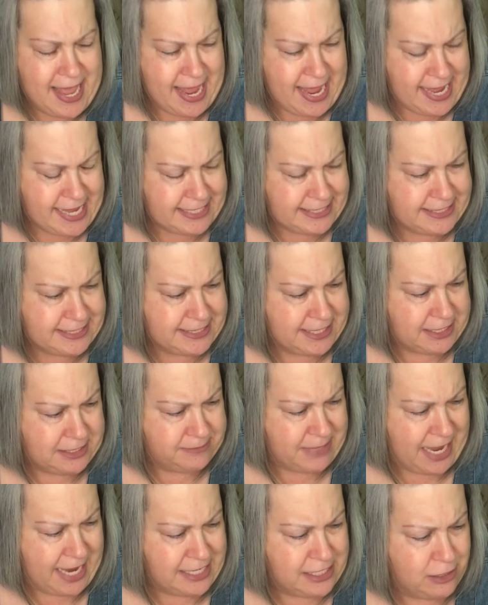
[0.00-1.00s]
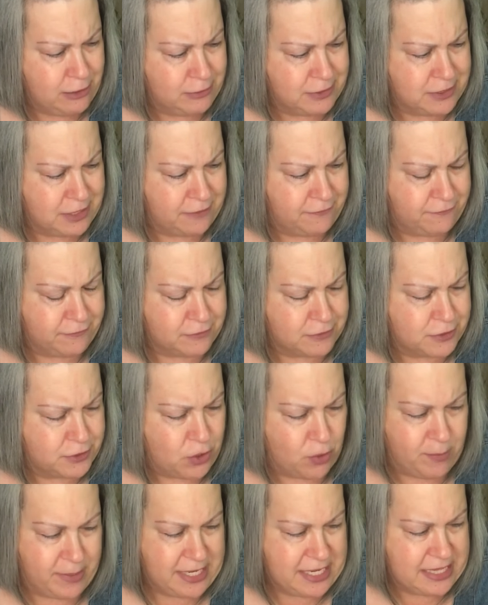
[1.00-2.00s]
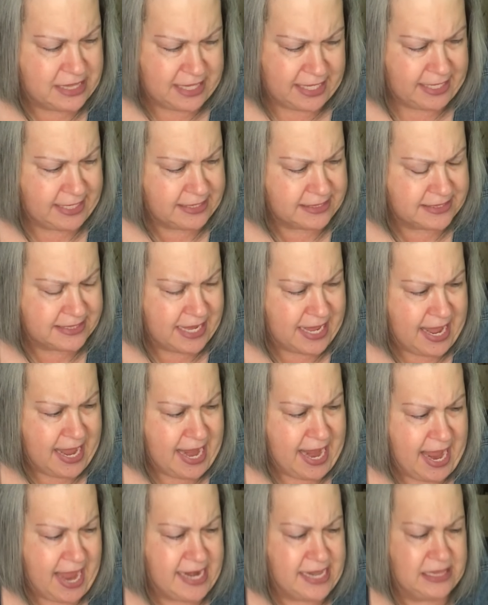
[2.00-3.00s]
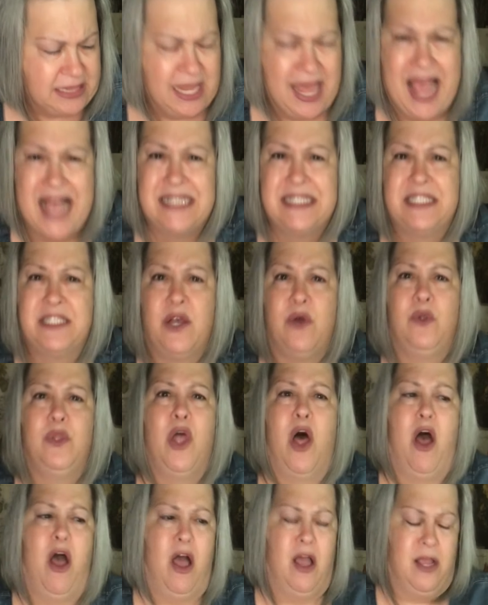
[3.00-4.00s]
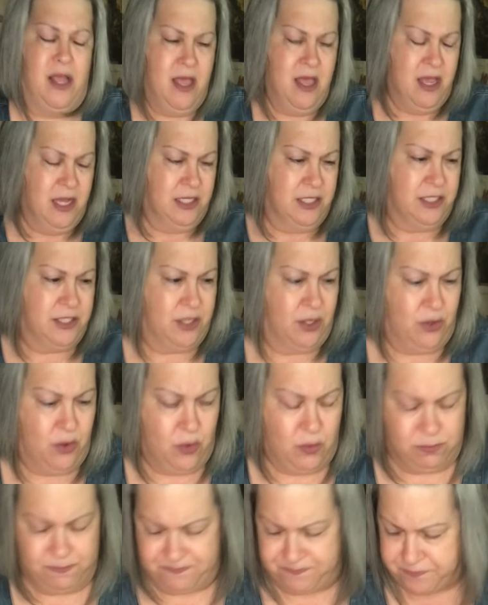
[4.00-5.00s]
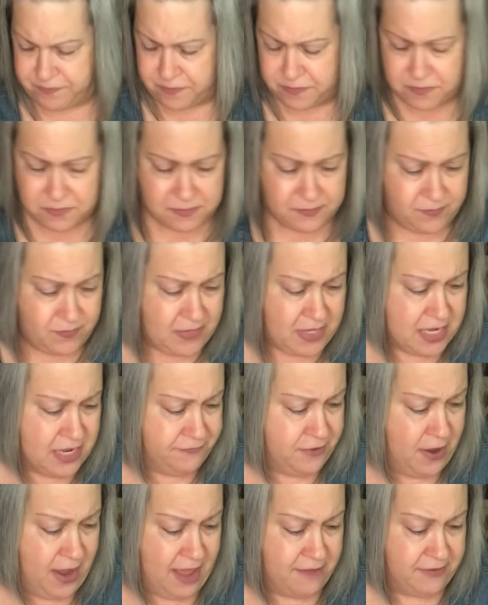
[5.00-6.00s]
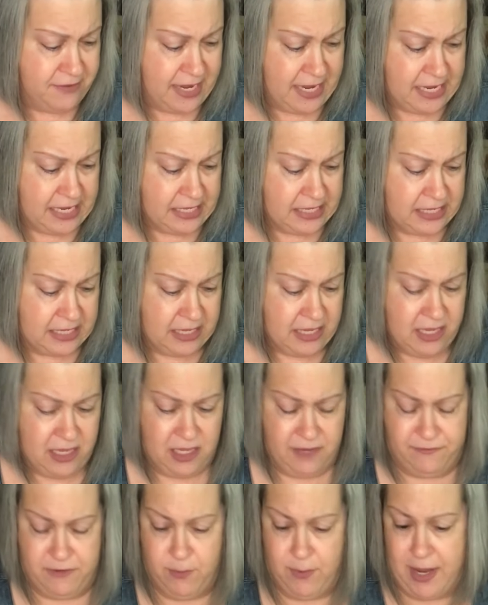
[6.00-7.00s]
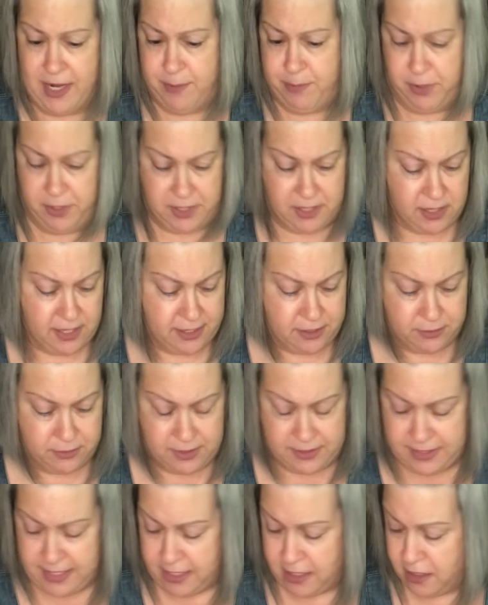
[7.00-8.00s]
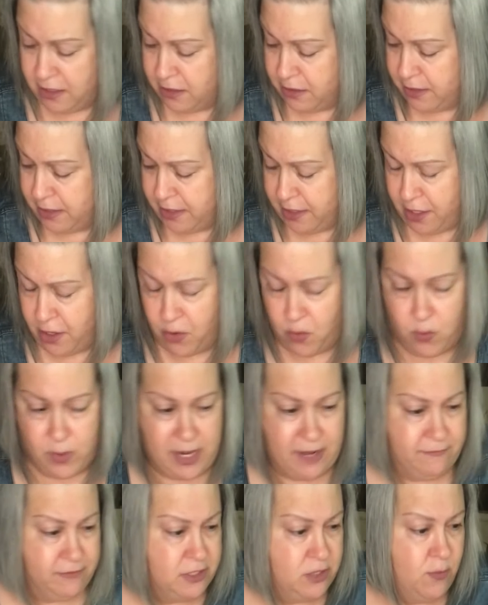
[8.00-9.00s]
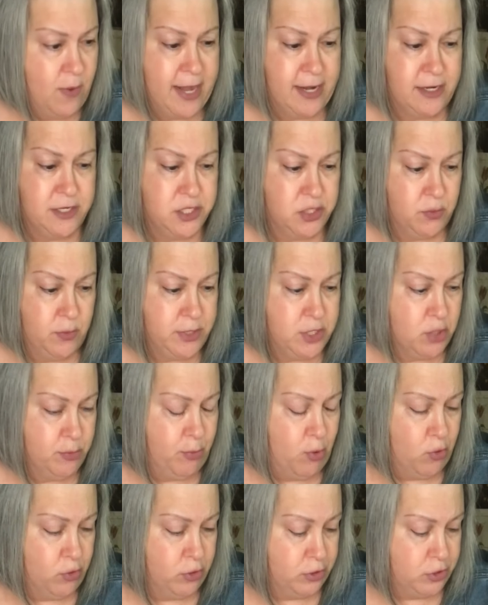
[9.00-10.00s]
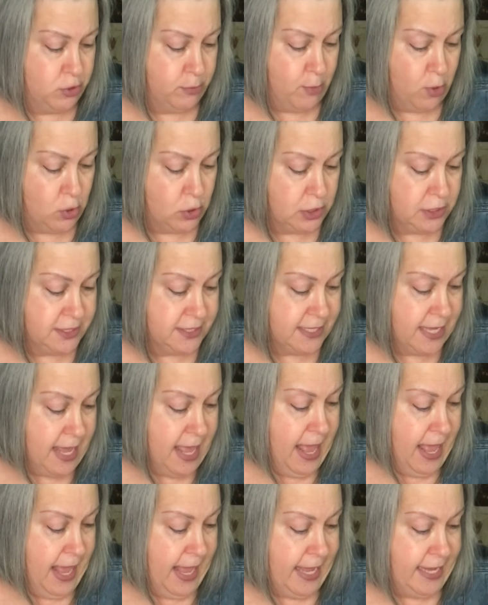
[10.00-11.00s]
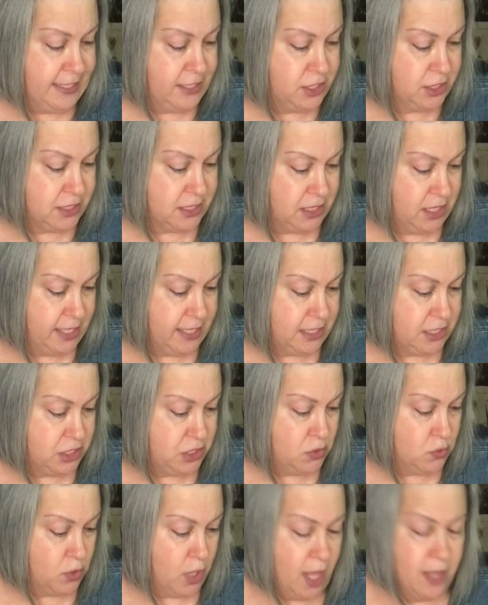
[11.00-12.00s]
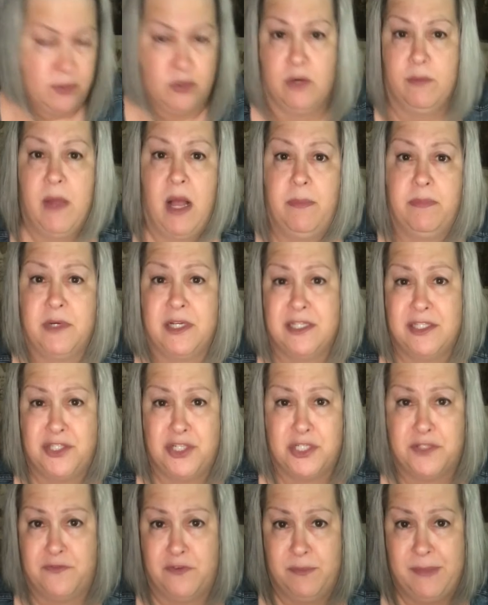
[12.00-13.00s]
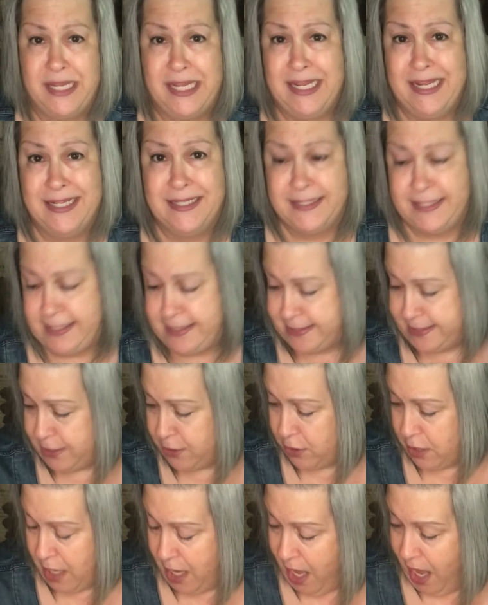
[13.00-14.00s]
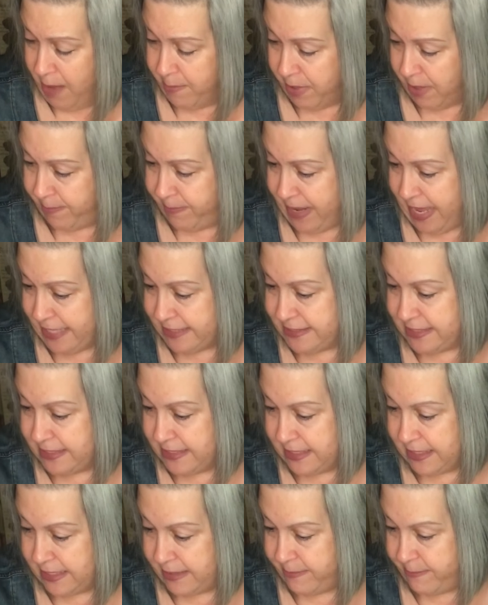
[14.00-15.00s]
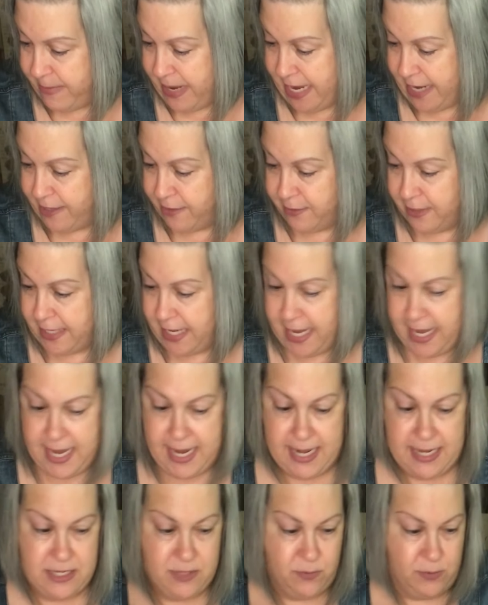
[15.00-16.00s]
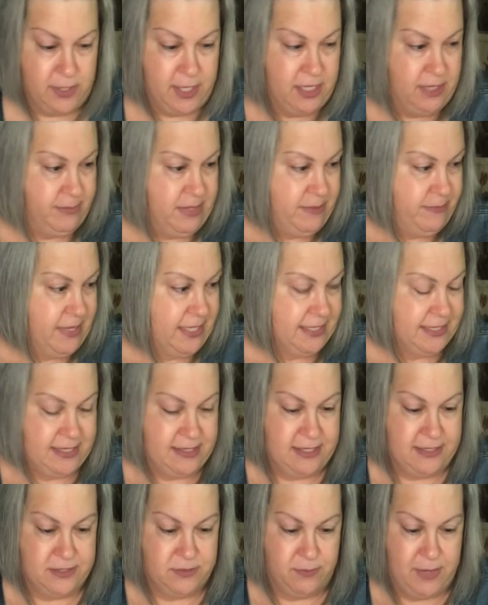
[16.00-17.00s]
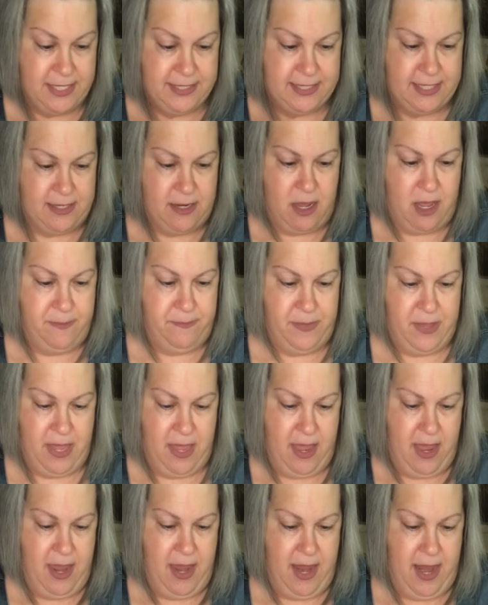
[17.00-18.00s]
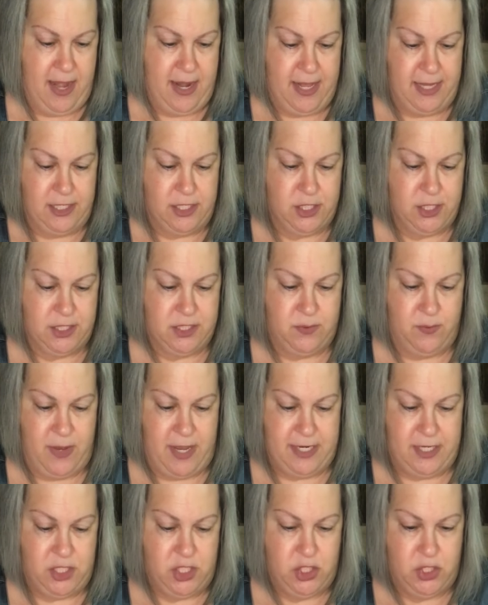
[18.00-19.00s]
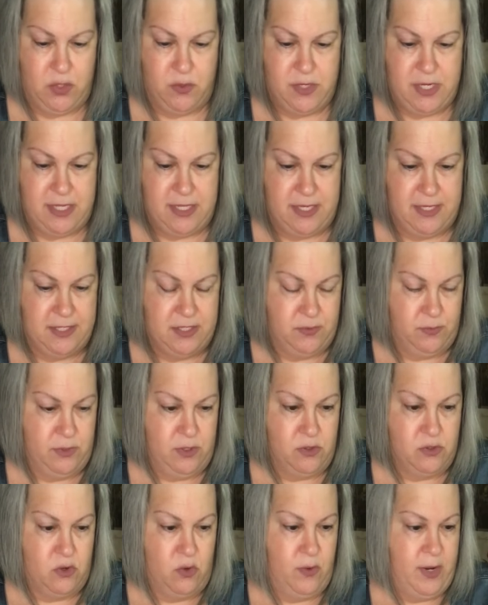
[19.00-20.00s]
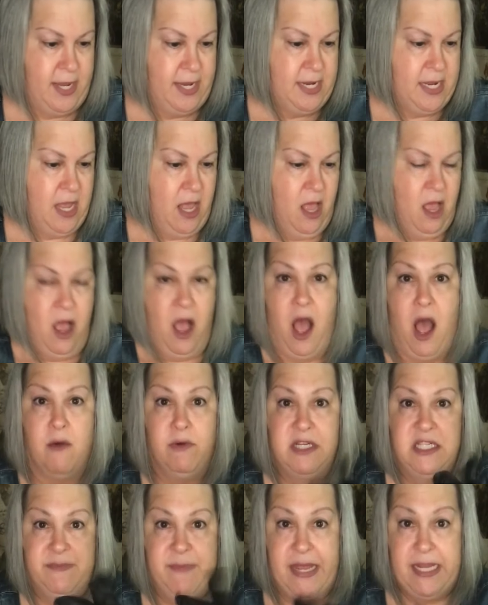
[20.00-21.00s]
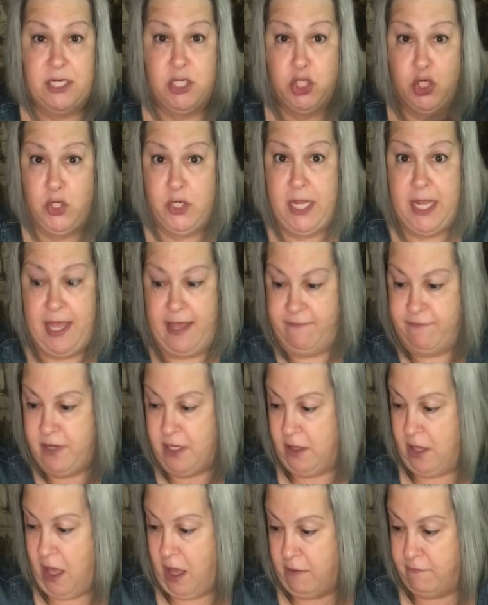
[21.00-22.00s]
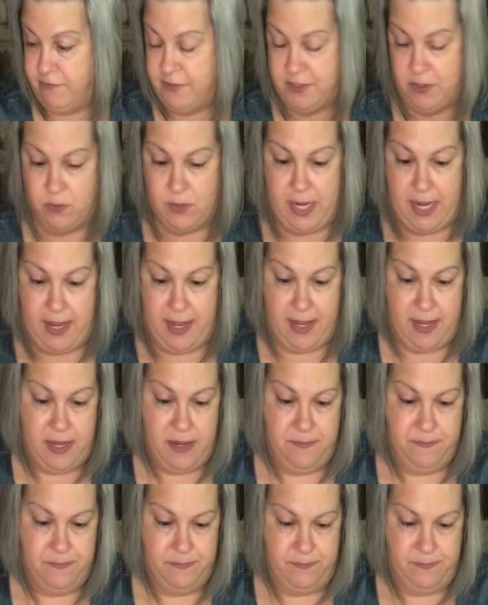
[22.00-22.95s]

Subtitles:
and I use it for so many things. And it lasts so long. So if you have ink, if you want to put glitter in there, you know, whatever you want to do when you're pouring your molds, I just like to color them up because just for me, it's easier. But back to the matter at hand, we're going to be mixing this resin up, and I just want to show you this real quick. Always make sure you have gloves, okay?